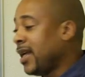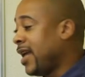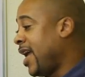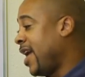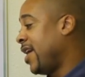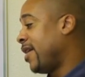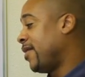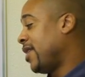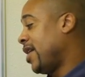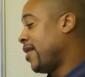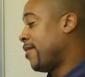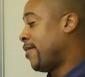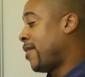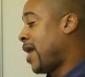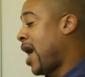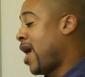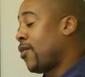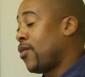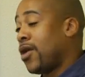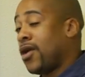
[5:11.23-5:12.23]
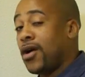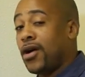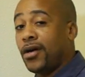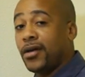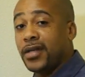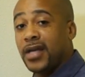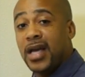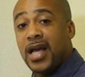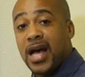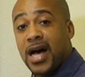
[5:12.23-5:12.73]
In, in my
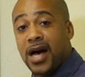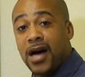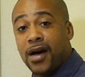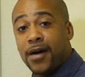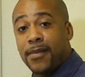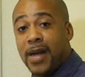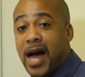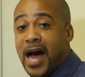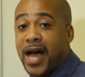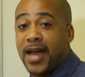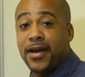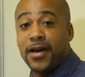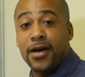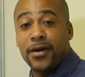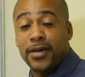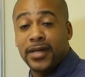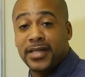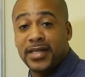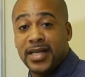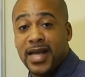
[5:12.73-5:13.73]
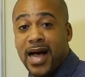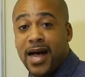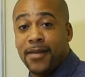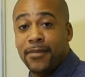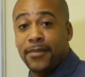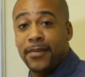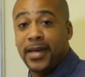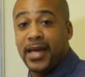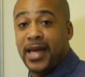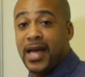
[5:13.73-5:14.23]
world, um, I know it's
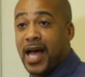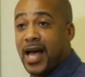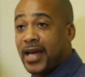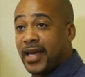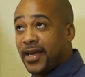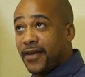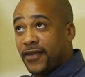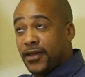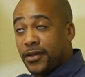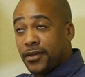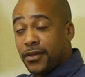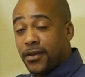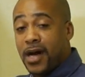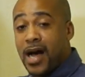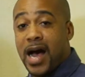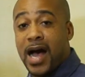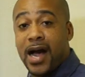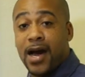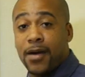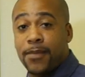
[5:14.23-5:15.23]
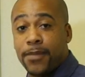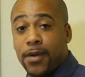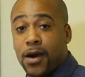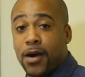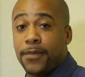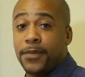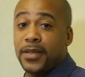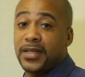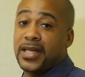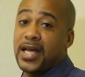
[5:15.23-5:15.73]
not me. I give it to a higher
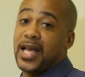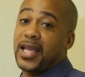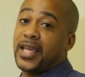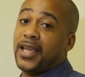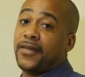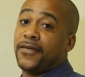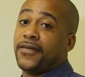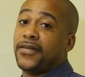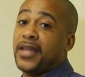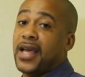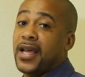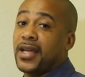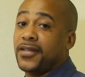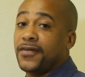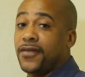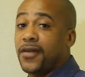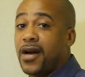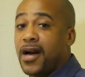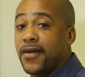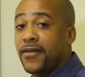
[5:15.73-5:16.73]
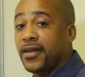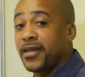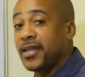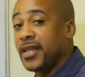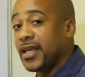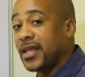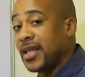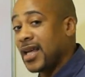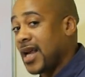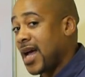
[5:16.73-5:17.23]
purpose. I give thanks for
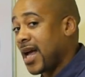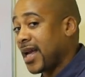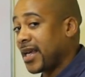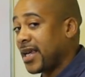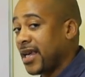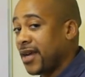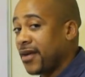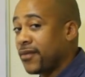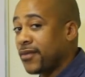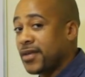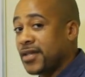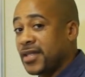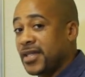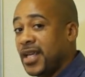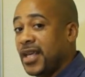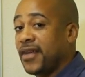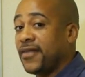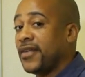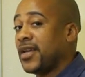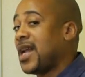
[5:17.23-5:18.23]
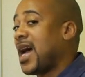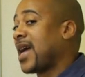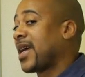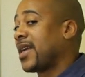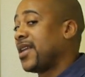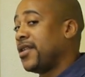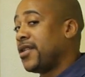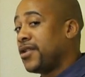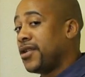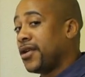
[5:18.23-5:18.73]
everything that I get, receive, and I
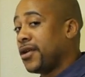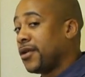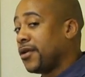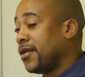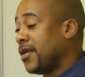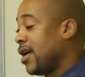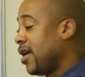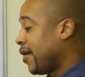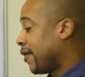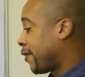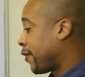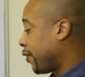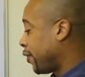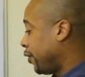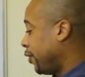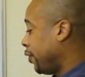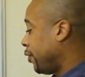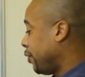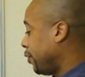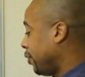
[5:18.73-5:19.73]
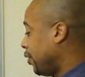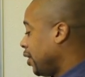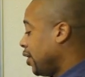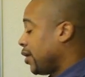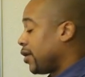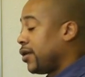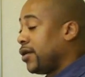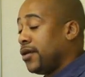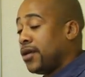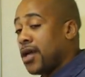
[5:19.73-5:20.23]
can do. For you,
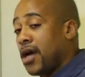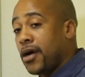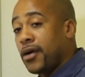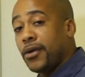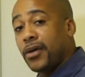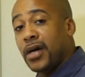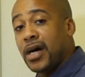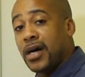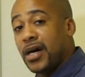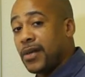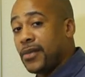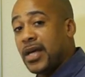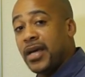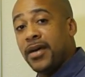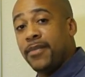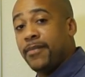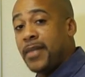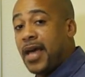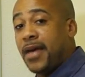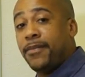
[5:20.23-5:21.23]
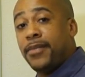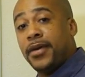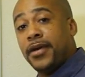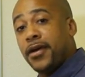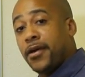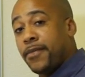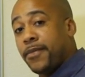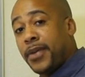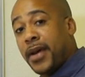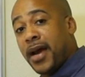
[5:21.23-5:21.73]
you know, uh, it may be
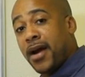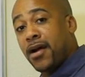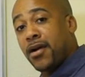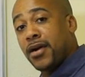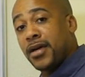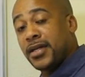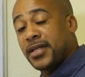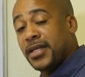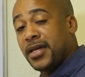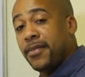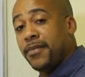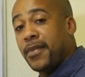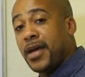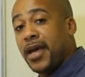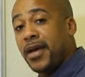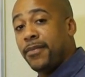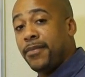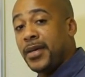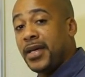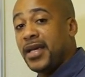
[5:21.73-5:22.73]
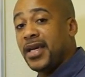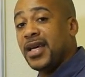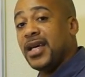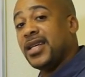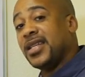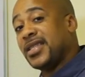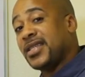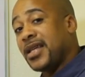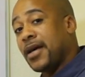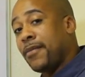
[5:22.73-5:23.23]
your parents, it may be
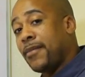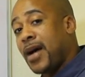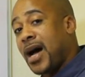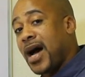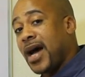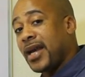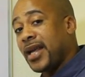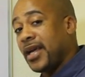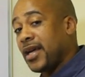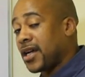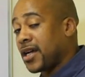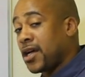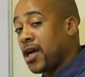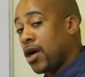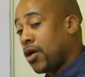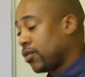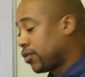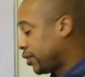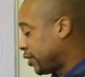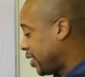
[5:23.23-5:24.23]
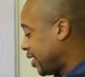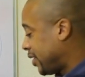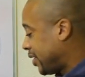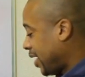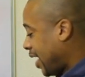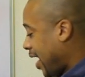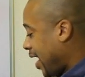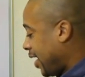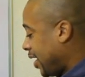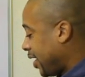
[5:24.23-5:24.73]
somebody, a coach that's
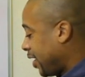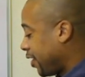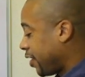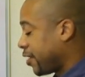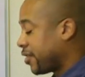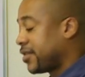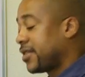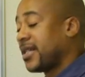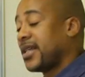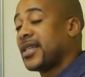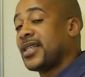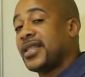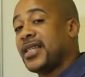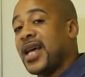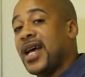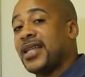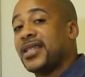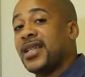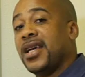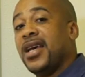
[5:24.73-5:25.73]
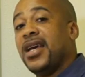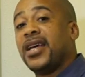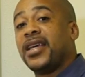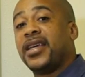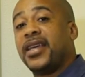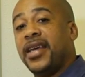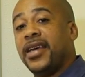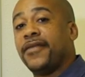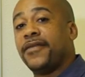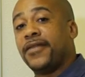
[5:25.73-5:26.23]
aiding your success.
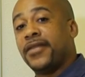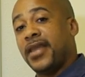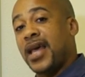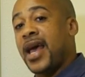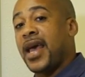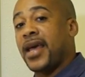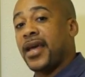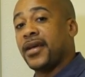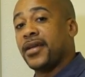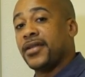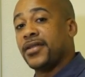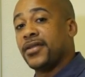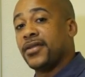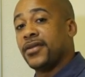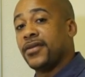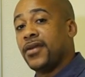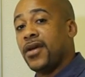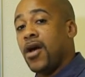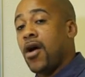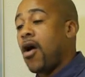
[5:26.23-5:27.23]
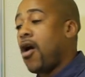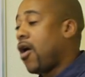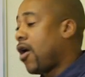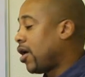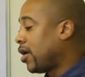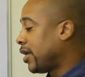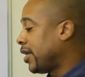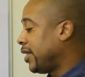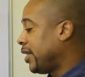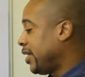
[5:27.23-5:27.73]
Give thanks
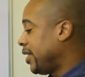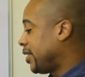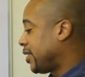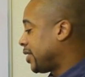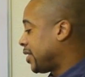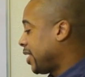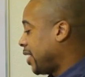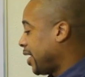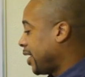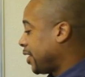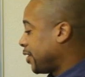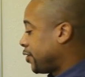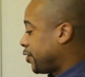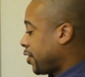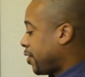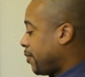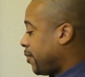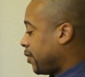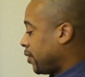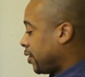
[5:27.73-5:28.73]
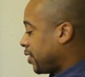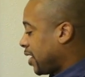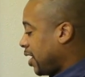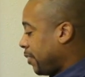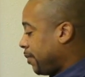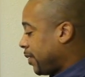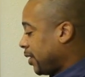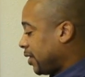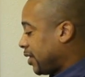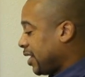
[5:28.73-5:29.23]
all of these things, you're
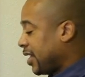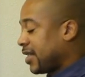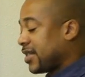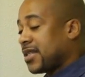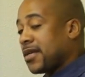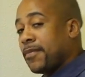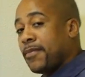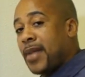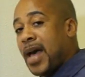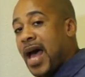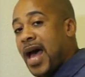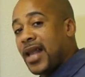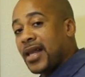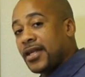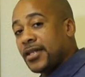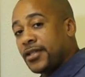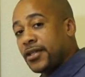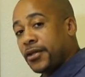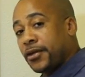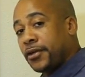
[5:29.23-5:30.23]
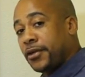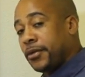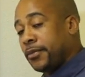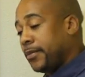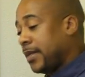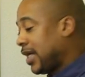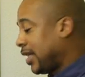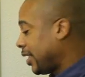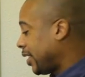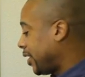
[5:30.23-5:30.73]
keeping things in balance, your
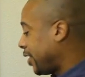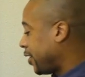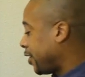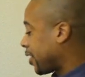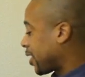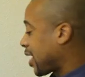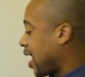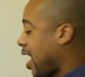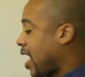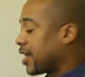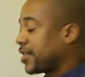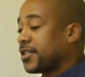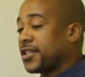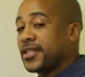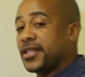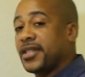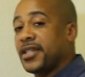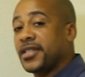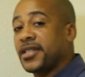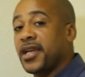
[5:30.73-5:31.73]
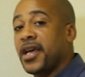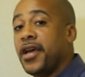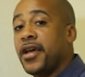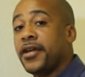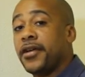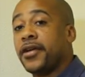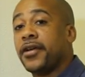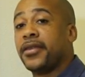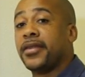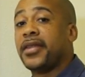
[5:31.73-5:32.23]
humility, your consciousness,
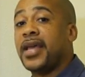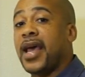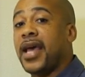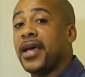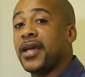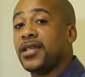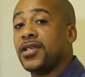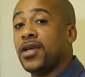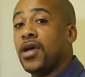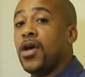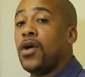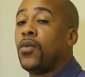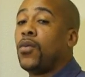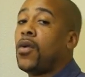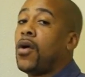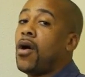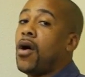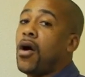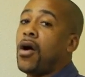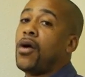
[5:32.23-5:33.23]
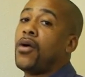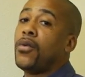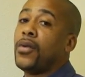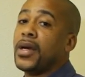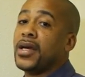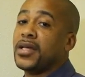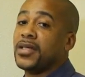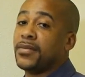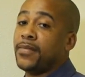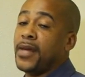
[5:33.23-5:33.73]
your thanks will
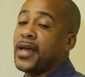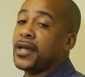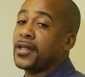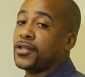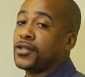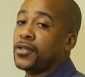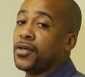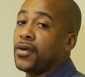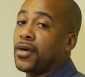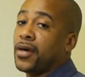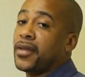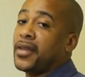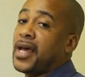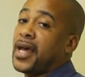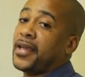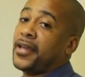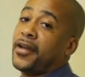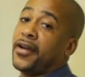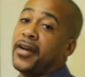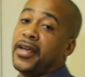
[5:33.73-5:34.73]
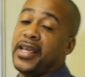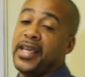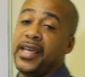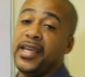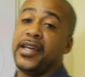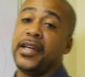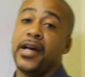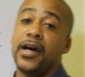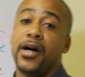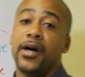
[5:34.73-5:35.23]
always make sure that your
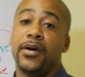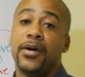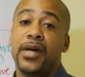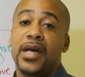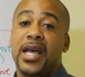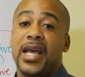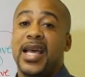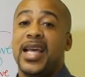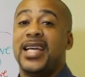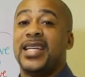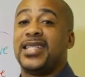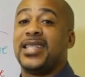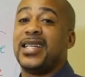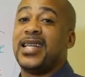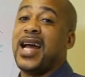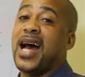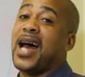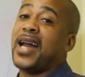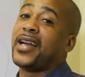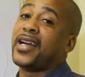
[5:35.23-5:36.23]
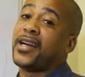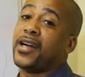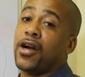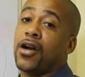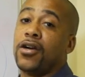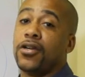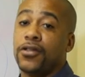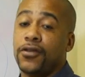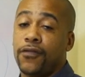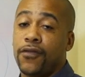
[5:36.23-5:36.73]
ego is not a
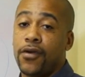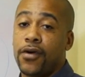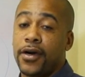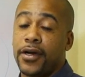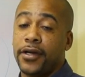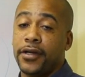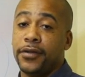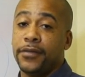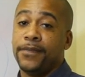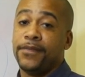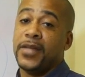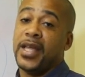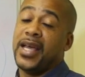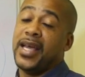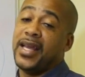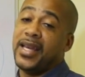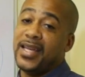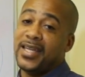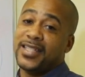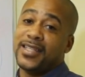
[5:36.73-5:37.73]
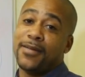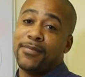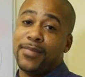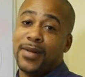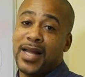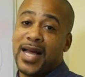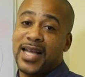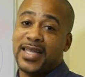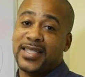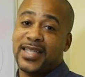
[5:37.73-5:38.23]
curse for you. It is a
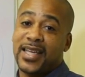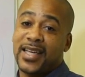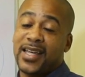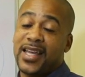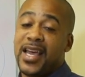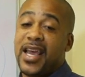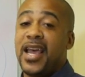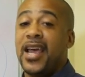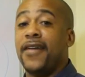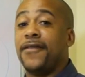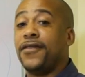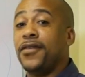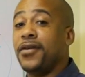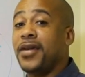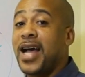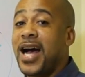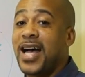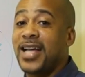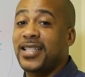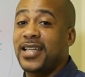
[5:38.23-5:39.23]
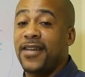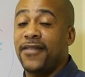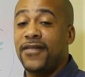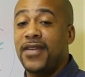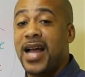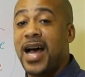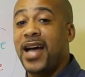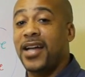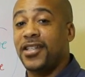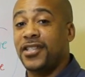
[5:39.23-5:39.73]
blessing. If you guys have
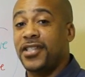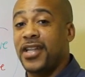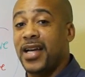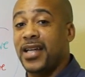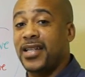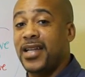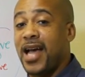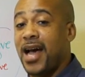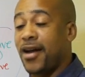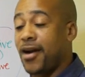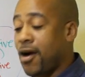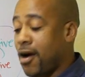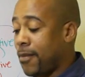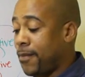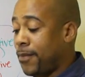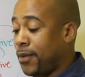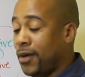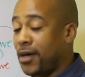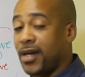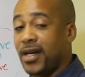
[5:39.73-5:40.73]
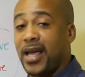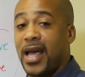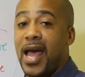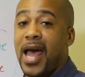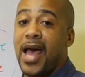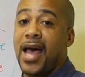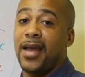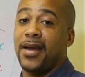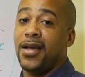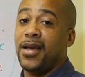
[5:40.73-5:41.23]
not checked out our book
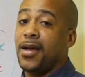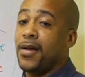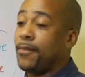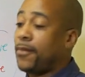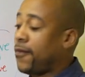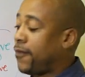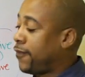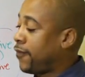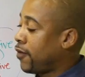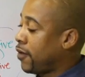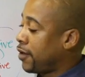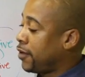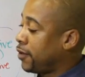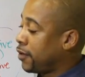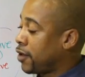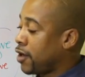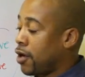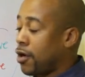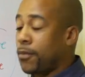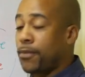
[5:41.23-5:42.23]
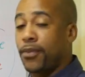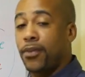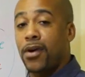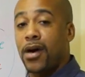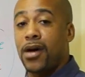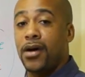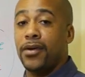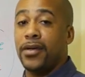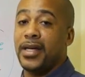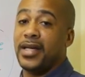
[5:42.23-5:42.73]
at Before You Go
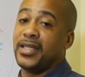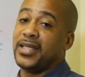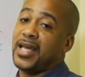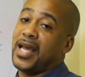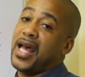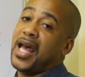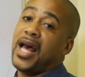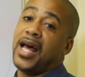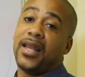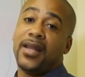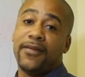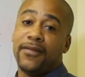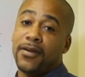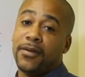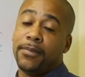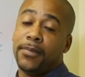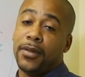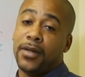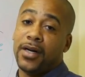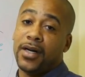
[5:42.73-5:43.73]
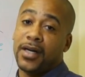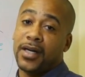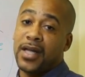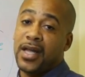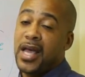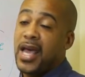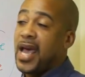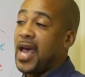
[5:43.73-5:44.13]
Pro, it's a hell of a book.